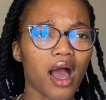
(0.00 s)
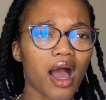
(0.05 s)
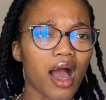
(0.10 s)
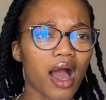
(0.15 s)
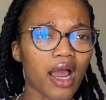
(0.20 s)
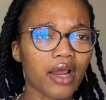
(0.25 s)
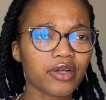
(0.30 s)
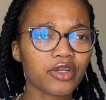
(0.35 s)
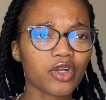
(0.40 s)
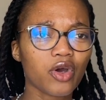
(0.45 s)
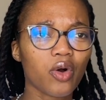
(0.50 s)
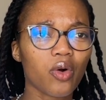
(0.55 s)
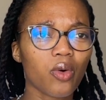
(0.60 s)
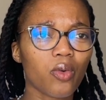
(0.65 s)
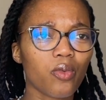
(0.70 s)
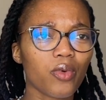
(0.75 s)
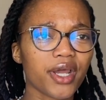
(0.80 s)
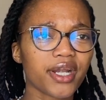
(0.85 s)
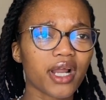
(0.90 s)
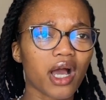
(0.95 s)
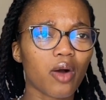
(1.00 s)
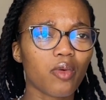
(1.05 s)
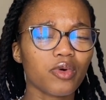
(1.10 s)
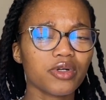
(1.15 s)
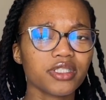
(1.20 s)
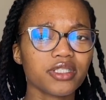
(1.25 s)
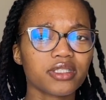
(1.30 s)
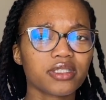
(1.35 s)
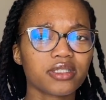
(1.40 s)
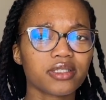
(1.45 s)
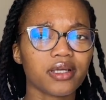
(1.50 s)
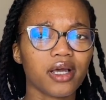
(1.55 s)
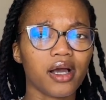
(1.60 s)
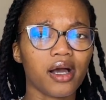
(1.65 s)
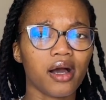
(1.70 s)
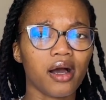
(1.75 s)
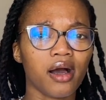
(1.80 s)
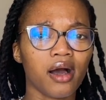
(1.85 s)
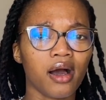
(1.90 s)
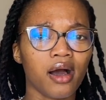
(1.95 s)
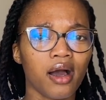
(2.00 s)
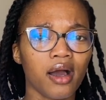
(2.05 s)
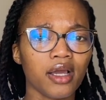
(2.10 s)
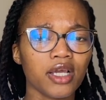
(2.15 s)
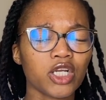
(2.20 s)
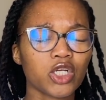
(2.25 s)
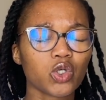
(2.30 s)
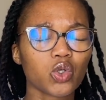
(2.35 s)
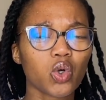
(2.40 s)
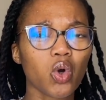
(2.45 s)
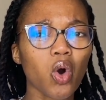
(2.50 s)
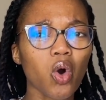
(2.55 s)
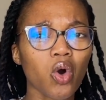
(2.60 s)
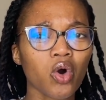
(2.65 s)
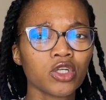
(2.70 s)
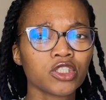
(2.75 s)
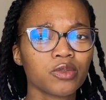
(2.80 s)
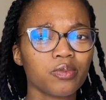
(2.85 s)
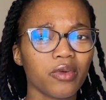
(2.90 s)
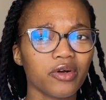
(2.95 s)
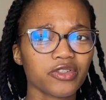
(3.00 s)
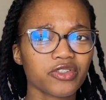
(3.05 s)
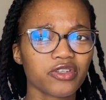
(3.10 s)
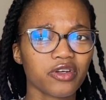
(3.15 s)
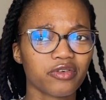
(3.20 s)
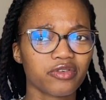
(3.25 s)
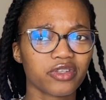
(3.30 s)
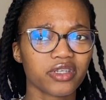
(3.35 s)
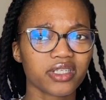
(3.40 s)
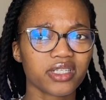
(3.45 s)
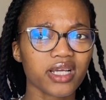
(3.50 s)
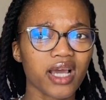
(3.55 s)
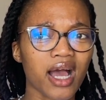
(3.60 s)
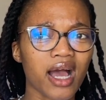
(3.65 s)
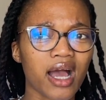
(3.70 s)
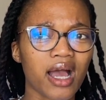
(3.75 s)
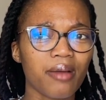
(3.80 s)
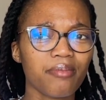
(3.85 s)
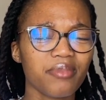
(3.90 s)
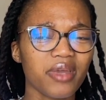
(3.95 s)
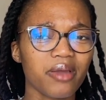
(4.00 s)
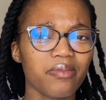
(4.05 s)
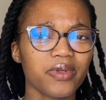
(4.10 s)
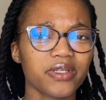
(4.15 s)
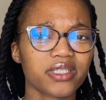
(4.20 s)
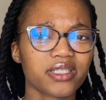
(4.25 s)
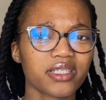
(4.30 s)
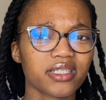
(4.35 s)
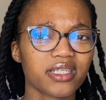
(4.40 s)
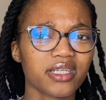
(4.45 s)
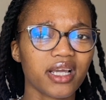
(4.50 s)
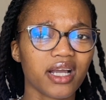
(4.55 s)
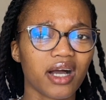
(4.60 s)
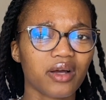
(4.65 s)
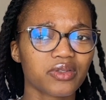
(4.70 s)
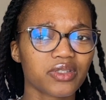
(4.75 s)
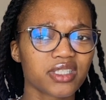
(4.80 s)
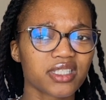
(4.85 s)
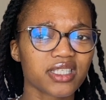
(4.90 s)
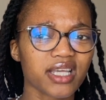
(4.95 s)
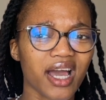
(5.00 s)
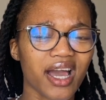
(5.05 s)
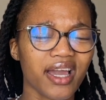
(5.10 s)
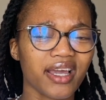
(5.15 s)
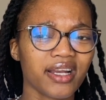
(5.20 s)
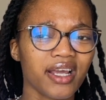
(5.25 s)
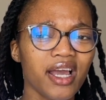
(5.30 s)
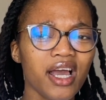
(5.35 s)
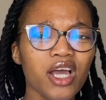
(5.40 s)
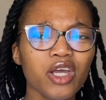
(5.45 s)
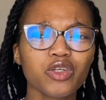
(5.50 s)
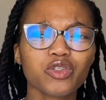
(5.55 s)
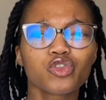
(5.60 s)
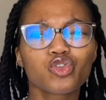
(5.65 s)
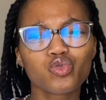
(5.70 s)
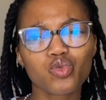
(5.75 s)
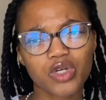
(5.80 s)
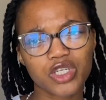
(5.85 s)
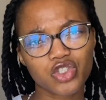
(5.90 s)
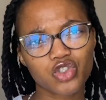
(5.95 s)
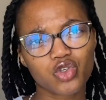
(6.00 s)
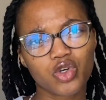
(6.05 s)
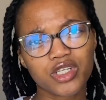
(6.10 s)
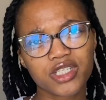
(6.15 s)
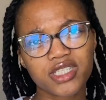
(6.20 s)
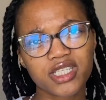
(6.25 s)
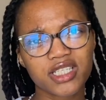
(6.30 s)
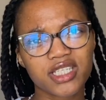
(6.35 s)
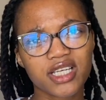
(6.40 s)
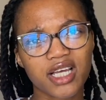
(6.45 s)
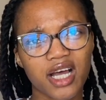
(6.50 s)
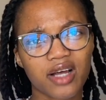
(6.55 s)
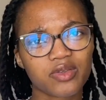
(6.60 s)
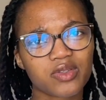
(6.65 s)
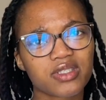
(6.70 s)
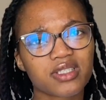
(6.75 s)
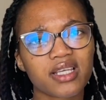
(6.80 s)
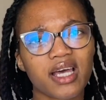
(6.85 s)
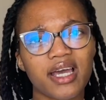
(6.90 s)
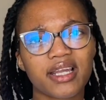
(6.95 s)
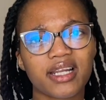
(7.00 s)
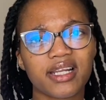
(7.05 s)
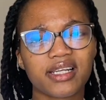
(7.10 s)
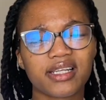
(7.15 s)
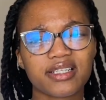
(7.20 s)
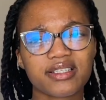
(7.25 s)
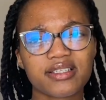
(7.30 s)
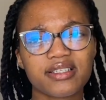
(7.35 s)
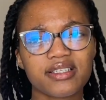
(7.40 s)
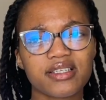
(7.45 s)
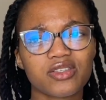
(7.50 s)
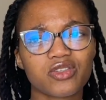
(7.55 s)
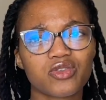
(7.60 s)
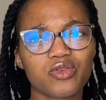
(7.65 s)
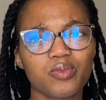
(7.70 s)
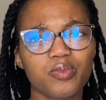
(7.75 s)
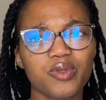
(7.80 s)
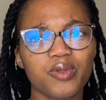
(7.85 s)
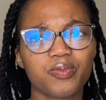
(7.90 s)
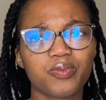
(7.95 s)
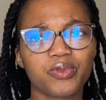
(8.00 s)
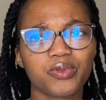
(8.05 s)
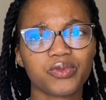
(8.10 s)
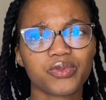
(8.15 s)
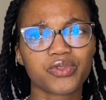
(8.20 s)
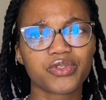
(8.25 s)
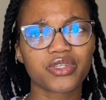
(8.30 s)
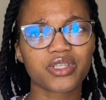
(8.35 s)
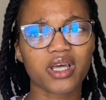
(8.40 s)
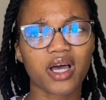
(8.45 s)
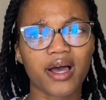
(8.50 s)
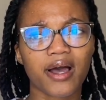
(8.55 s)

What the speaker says: I know when I was in court most of the time, maybe sitting outside, I used to enjoy sitting outside and listening to people's